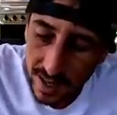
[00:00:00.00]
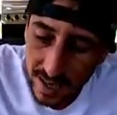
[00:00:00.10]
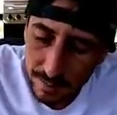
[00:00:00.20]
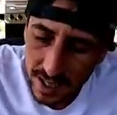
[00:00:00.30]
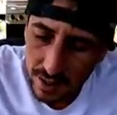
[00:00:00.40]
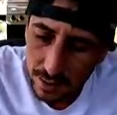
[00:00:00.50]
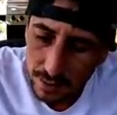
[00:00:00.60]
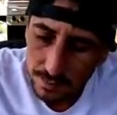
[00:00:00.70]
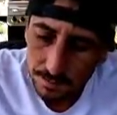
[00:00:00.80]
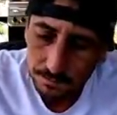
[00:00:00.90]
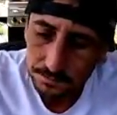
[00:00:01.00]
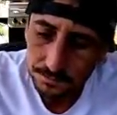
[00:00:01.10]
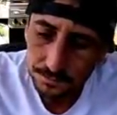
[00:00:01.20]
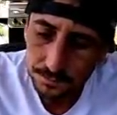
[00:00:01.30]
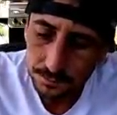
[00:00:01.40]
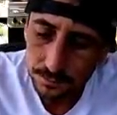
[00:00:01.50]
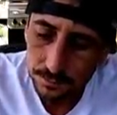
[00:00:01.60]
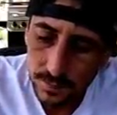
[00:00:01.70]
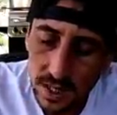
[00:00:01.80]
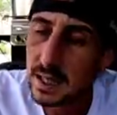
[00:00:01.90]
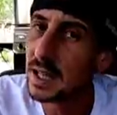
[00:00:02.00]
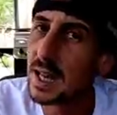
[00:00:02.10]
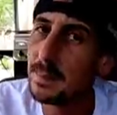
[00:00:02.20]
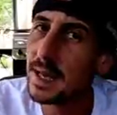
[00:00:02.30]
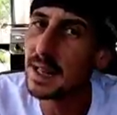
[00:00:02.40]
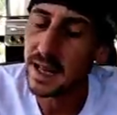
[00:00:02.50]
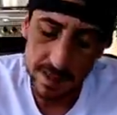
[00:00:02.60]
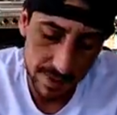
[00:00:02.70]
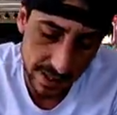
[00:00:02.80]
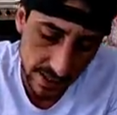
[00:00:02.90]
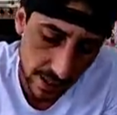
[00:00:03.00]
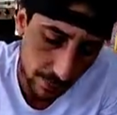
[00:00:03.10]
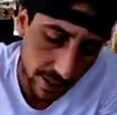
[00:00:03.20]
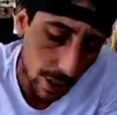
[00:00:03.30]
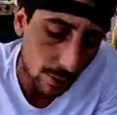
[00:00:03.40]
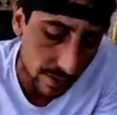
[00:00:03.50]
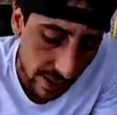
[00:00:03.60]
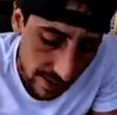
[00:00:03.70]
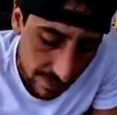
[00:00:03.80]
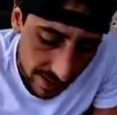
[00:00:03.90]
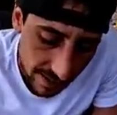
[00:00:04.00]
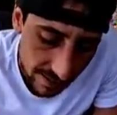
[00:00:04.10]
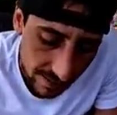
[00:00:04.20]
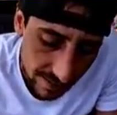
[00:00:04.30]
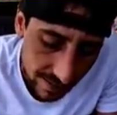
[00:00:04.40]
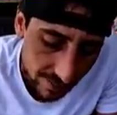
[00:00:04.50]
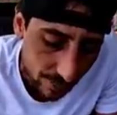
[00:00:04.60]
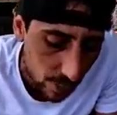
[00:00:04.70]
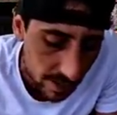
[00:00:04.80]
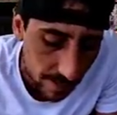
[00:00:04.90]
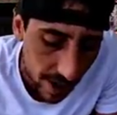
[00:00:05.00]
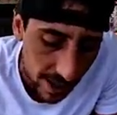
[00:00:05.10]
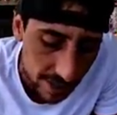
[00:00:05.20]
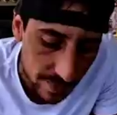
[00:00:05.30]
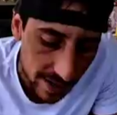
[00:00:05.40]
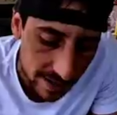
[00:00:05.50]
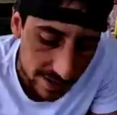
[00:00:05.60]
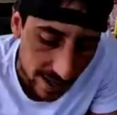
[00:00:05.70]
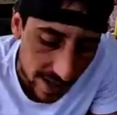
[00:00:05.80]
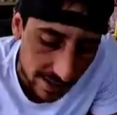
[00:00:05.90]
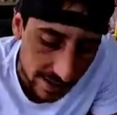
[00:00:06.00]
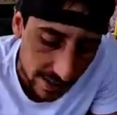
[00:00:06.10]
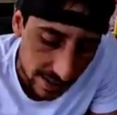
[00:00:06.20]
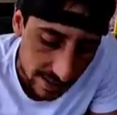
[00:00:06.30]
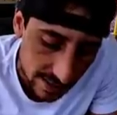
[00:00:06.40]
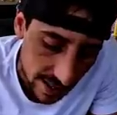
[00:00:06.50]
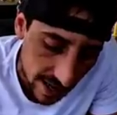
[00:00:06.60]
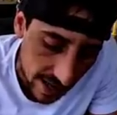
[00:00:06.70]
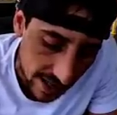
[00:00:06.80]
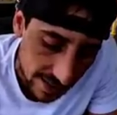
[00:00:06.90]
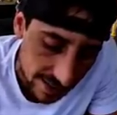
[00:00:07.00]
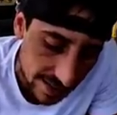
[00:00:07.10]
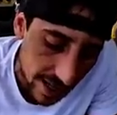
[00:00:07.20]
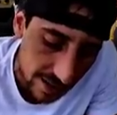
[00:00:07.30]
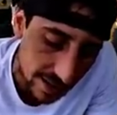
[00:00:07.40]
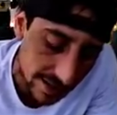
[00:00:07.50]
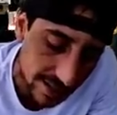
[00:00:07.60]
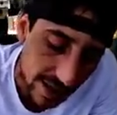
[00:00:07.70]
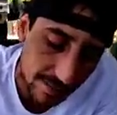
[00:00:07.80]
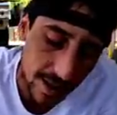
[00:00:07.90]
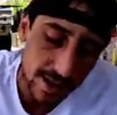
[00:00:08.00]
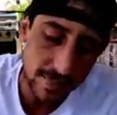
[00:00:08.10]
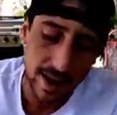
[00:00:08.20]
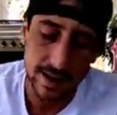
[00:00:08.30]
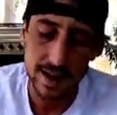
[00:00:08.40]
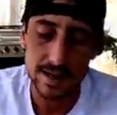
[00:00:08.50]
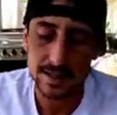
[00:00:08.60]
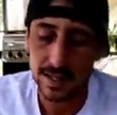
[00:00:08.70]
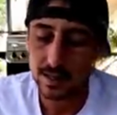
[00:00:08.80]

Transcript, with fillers: Let it be, dude. Let it be, let it be. Here we go. Let it be. 40 bucks, man. Solidness. Hey, it's solid. It's not a money back, guys.